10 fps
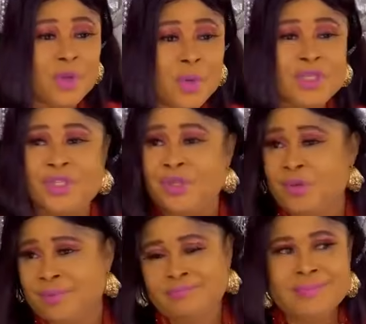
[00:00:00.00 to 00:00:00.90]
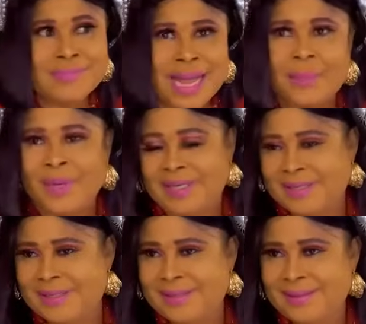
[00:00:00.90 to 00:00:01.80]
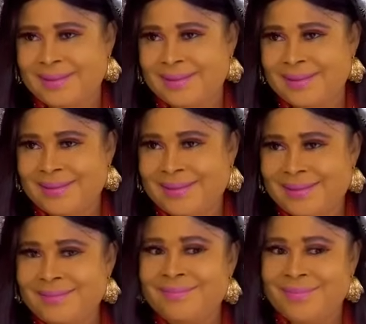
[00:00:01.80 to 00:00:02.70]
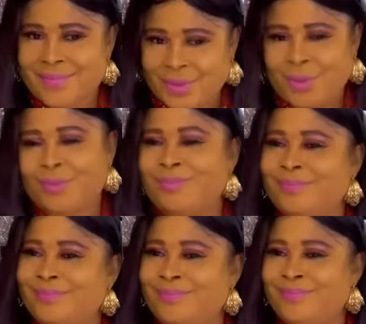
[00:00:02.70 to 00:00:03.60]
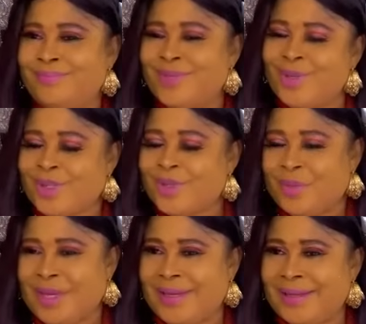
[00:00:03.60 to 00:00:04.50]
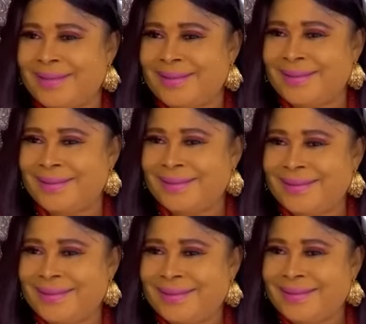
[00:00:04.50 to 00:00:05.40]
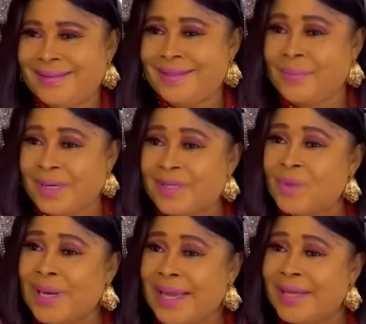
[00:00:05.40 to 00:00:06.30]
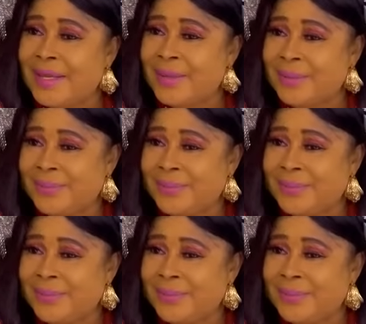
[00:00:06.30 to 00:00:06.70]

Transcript: so much in your happiness. So trust me. The prince will like you.